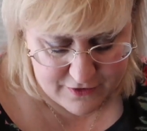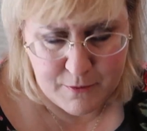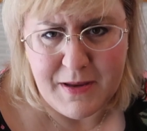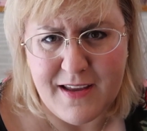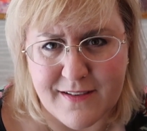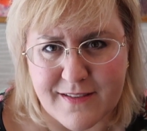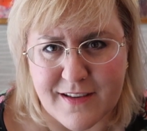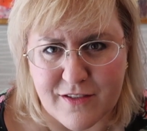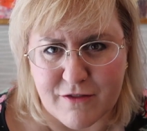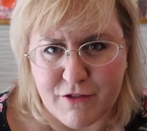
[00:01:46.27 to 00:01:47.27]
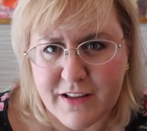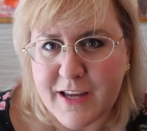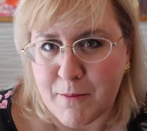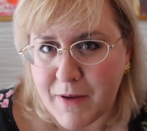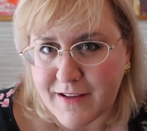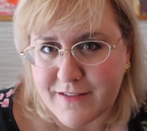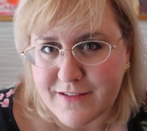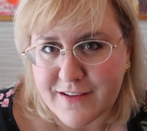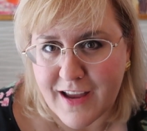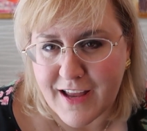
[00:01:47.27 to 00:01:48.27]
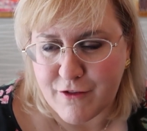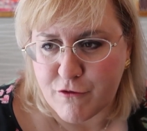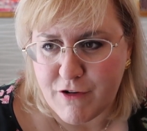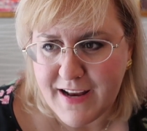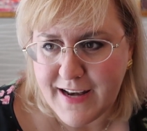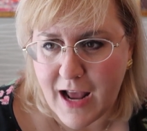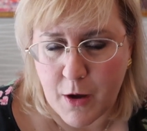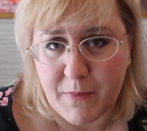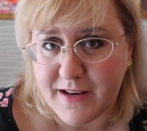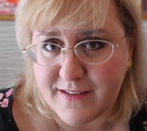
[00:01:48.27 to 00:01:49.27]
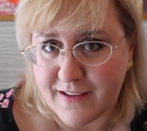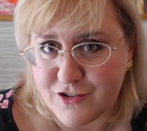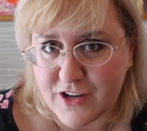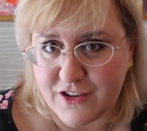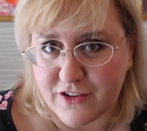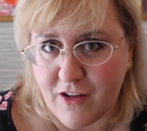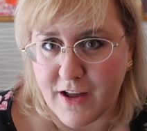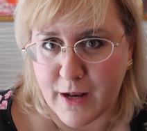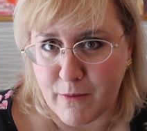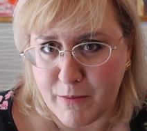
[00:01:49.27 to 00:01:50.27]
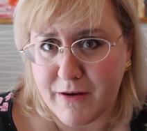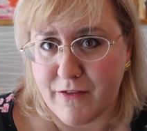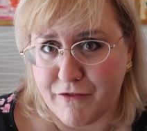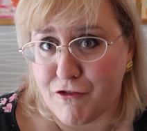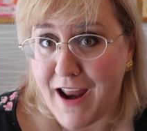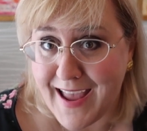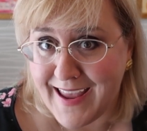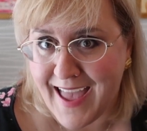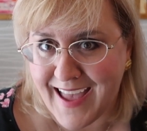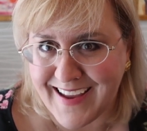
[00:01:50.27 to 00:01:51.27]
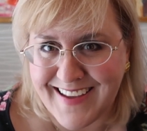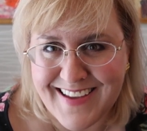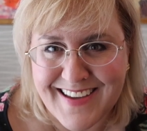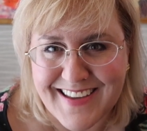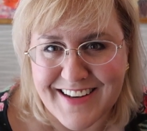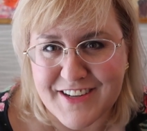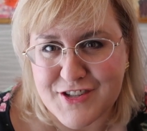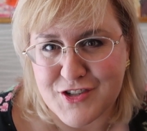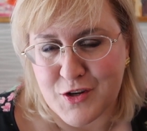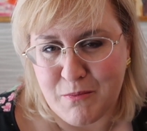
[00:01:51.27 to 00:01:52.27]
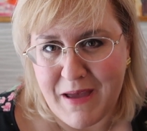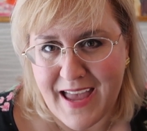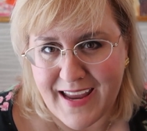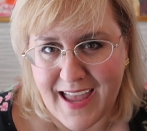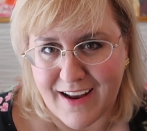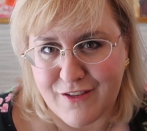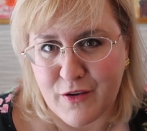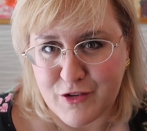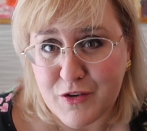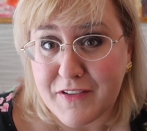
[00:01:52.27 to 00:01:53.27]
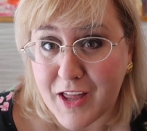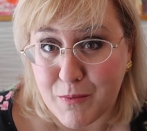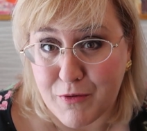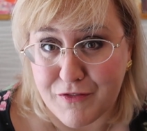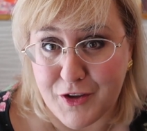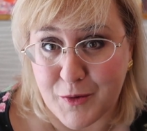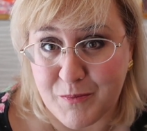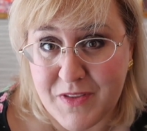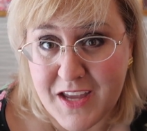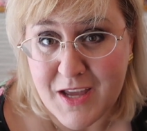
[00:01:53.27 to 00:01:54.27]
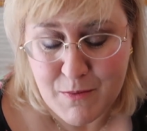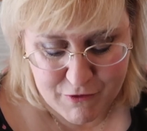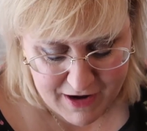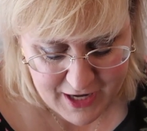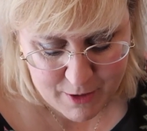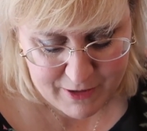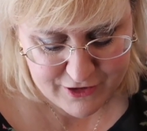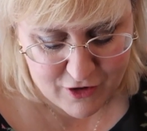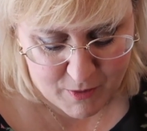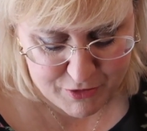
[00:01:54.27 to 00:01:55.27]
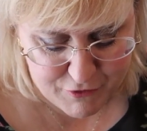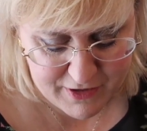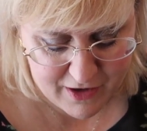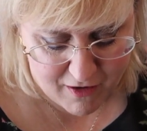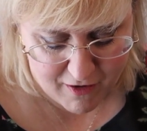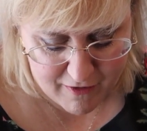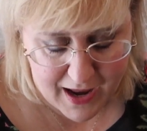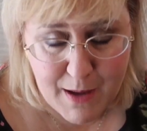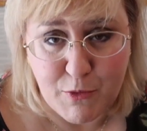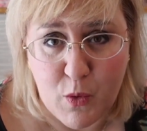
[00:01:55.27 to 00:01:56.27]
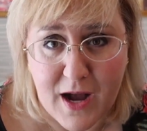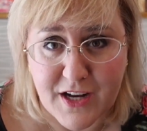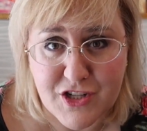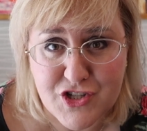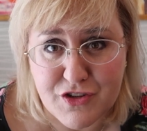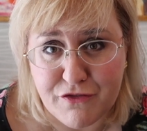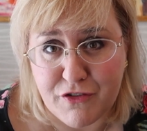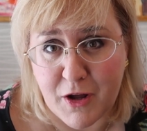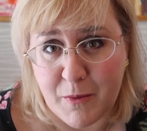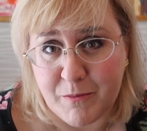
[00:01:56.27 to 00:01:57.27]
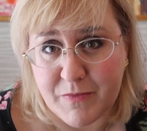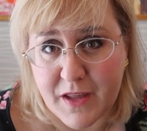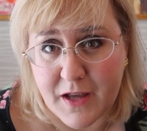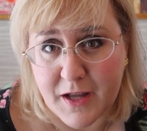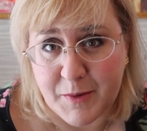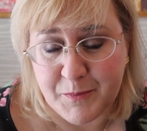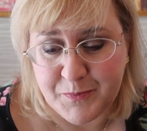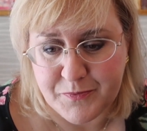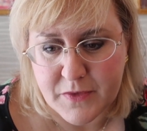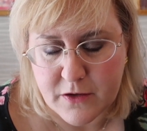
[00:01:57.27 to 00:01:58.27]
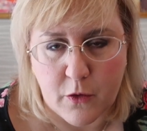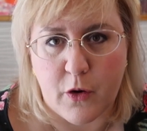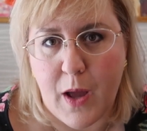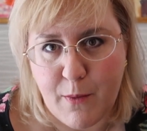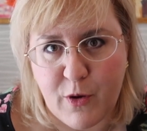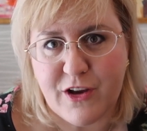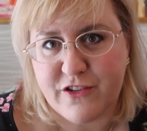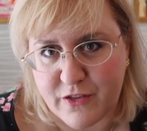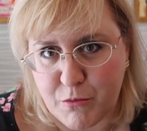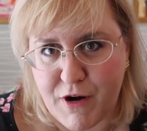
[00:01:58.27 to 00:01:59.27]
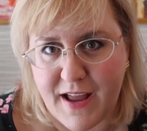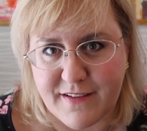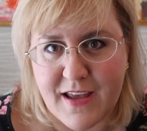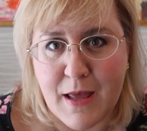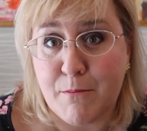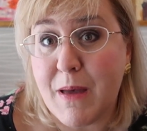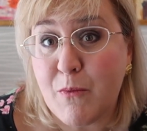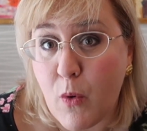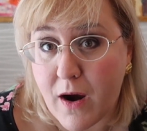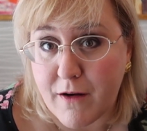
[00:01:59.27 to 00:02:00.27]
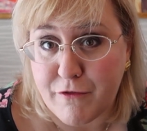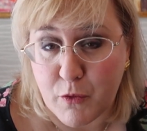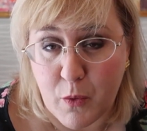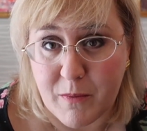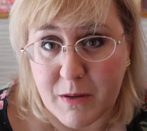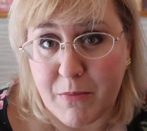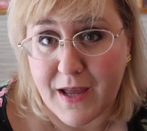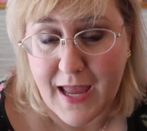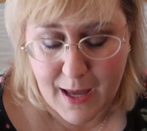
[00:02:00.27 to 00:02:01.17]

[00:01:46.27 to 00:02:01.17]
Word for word: to me is really a must. And right now my tastes change a lot and I'm a bit of a frag hag in addition to a bag hag, so I do have a lot of perfume. But right now my top 3 are Amouage from, Amouage is the brand, Memoir for Women by